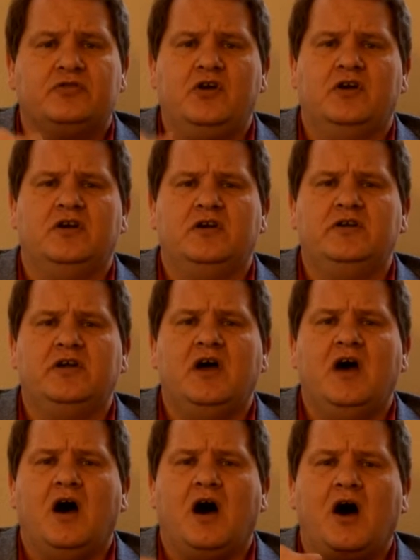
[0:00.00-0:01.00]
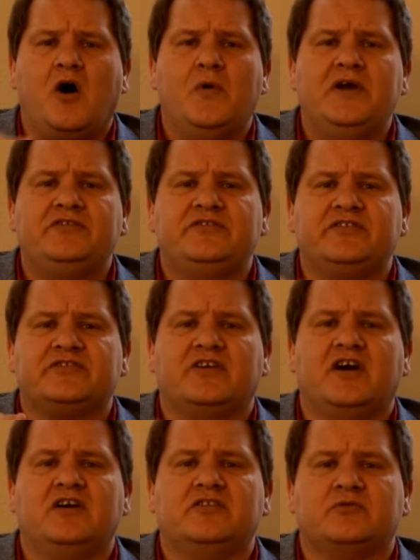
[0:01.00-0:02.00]
Third, always
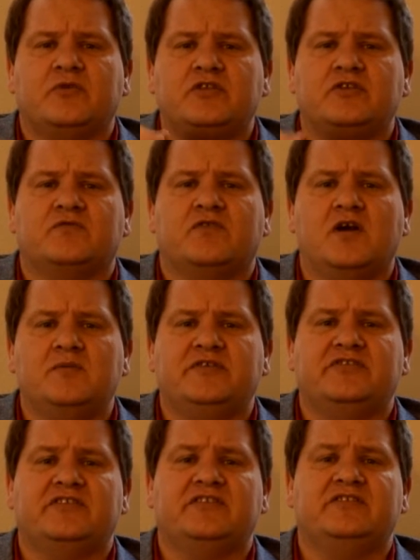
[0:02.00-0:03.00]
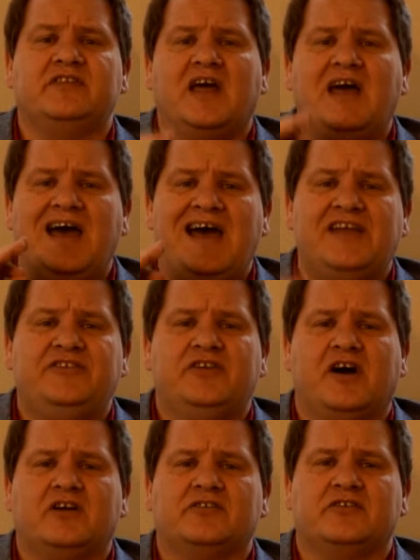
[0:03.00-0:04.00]
discuss with your pharmacist and
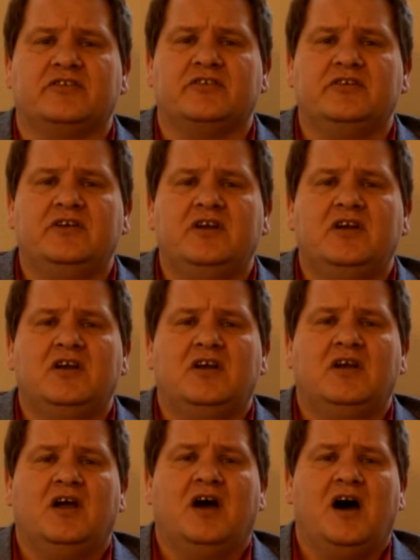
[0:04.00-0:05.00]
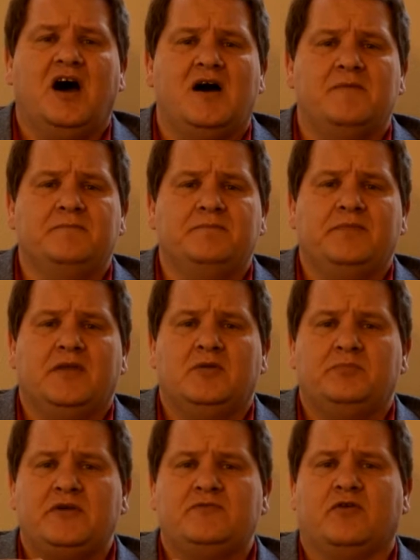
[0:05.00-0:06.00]
doctor um,
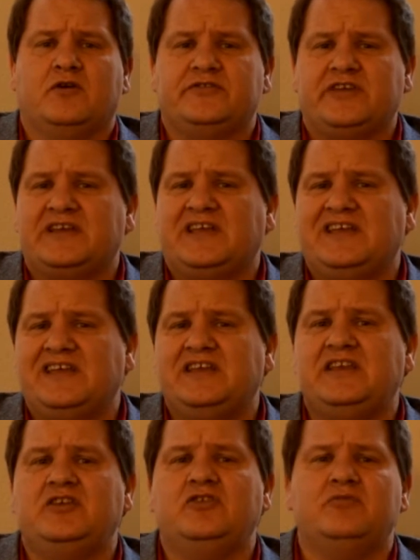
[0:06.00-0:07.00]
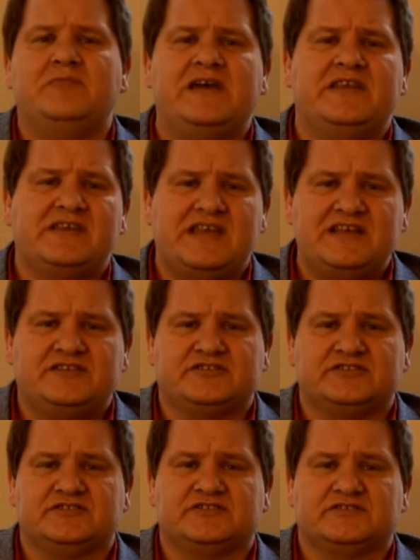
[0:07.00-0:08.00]
before taking any new
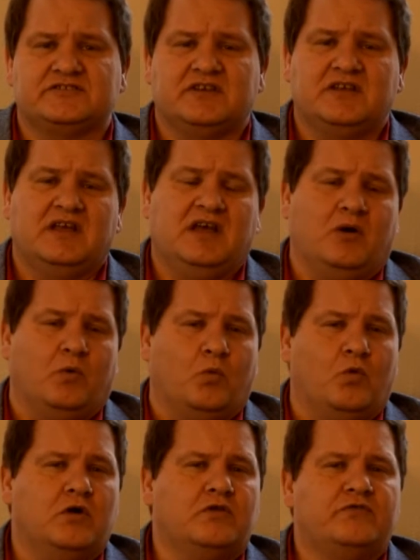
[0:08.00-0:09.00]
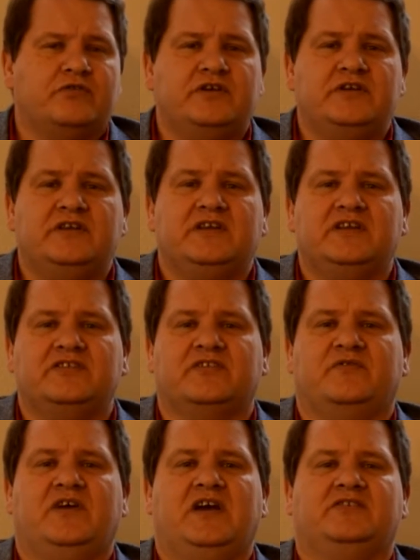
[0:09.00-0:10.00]
medications. Warfarin is
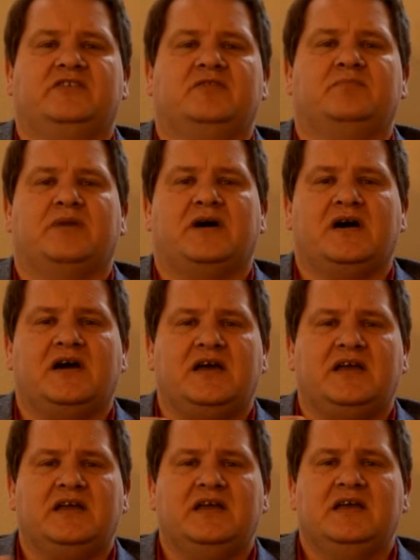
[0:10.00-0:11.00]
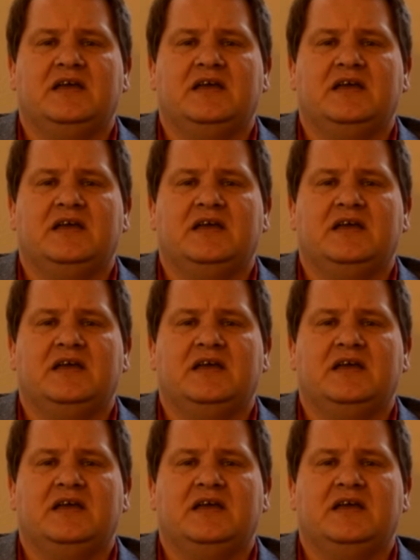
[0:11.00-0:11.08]
affected by